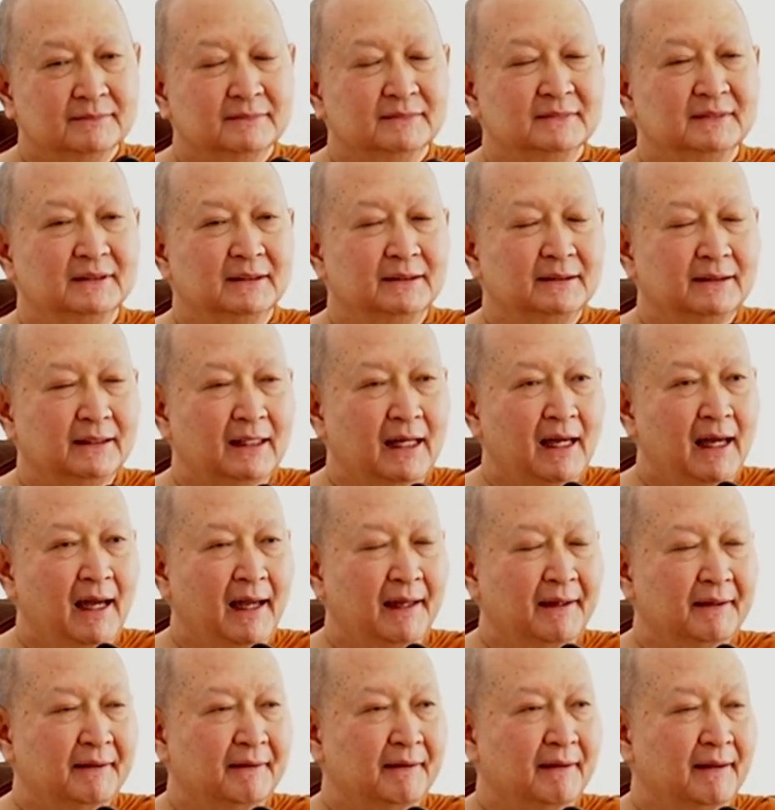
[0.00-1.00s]

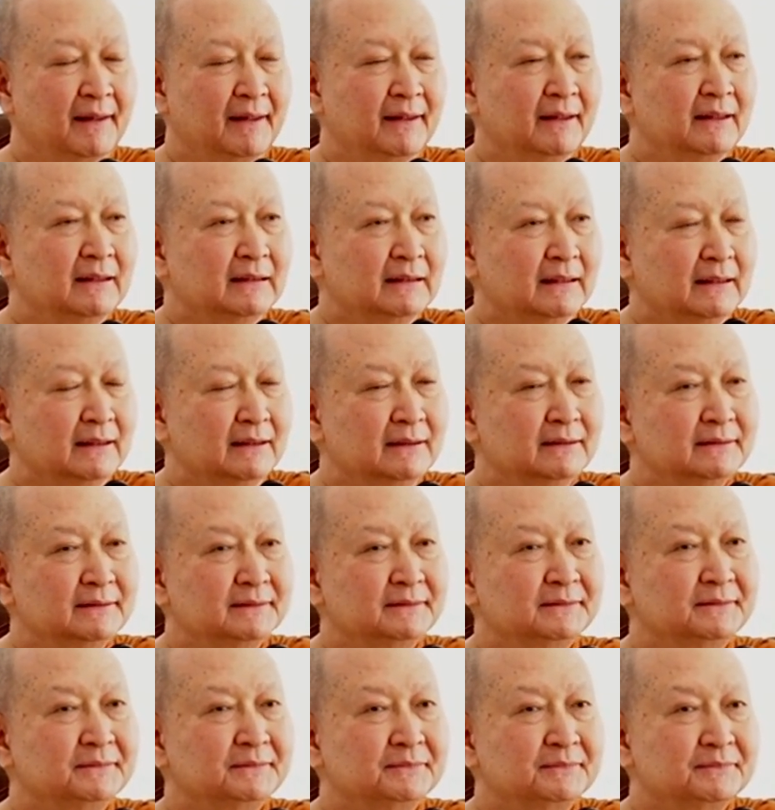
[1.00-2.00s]

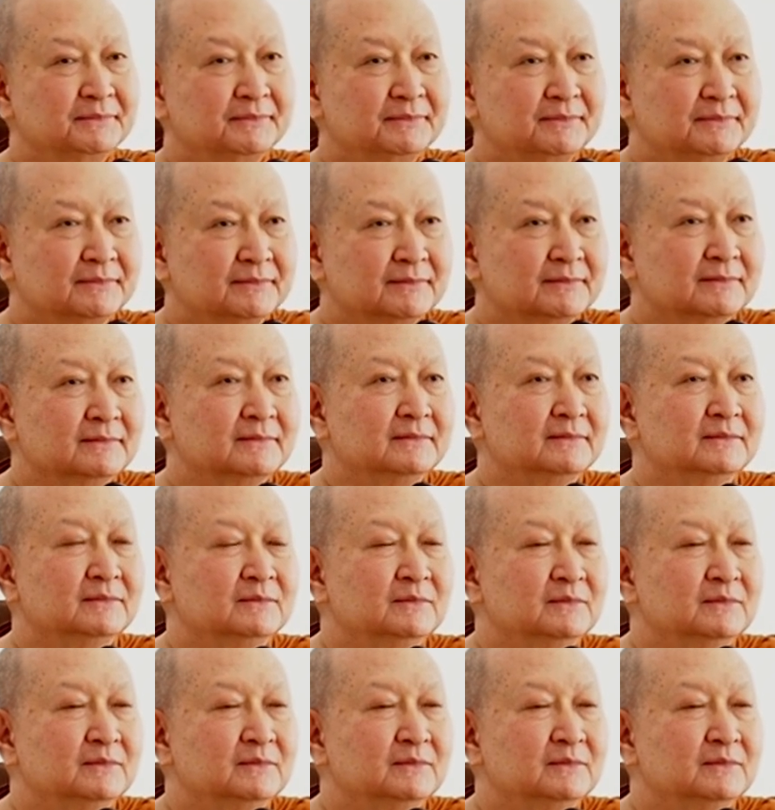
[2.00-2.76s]
No one is speaking in this clip.